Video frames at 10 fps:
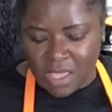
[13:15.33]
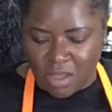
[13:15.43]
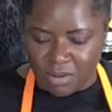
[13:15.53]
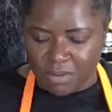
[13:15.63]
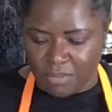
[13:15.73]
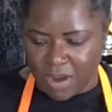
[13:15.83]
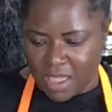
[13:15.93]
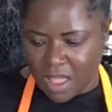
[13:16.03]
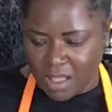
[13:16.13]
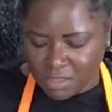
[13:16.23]
golden
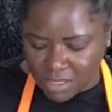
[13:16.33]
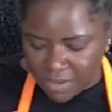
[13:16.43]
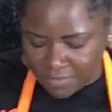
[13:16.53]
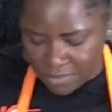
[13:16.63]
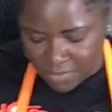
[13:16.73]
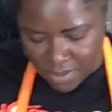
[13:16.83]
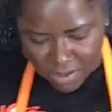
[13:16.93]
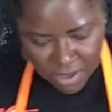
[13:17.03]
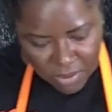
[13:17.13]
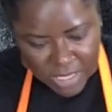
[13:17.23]
brown. Also, if you
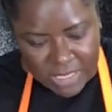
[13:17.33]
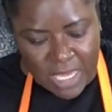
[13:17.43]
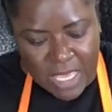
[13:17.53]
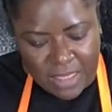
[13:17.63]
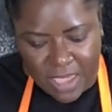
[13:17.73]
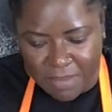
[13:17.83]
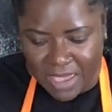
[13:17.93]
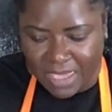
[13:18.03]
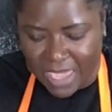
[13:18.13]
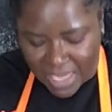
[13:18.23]
will notice that
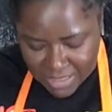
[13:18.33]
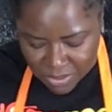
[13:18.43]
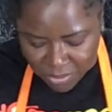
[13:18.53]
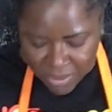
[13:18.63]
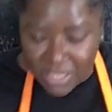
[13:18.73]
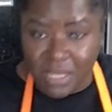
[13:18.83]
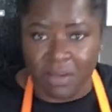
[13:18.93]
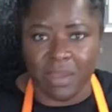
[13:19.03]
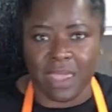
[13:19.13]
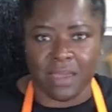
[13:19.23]
my cakes really
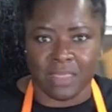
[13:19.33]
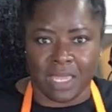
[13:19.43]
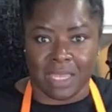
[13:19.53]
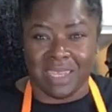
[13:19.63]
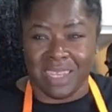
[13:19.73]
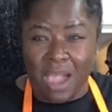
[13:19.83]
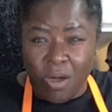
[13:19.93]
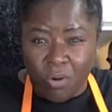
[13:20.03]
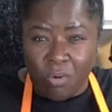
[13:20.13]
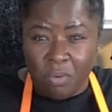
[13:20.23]
don't have that
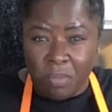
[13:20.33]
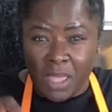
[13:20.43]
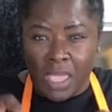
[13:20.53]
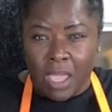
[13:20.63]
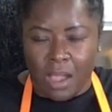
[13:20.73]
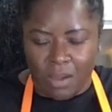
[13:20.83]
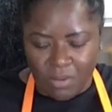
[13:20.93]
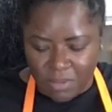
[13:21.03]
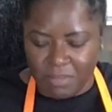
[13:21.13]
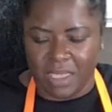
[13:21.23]
dome
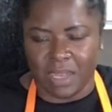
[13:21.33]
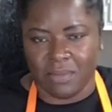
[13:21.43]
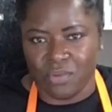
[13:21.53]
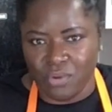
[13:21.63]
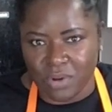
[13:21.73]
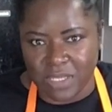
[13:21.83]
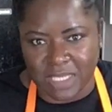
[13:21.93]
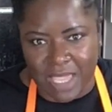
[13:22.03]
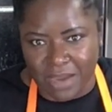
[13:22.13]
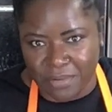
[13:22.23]
on them, and of course,
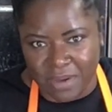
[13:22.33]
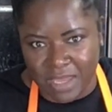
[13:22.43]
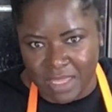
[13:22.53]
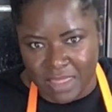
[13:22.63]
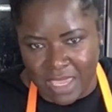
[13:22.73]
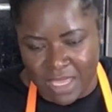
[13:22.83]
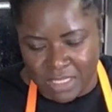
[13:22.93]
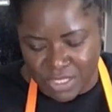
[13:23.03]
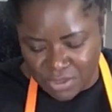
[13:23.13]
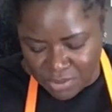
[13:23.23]
I credit that
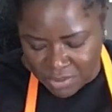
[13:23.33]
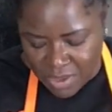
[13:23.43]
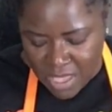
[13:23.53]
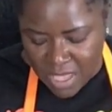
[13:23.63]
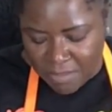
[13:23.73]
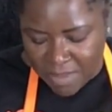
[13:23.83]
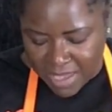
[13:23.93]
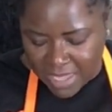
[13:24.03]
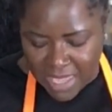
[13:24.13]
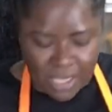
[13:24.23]
to
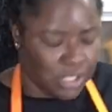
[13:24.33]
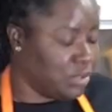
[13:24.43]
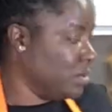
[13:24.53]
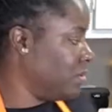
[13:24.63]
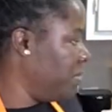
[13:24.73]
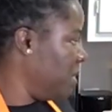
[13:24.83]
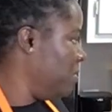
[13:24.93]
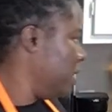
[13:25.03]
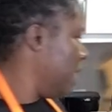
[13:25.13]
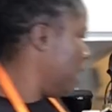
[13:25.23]
my cake strips. But what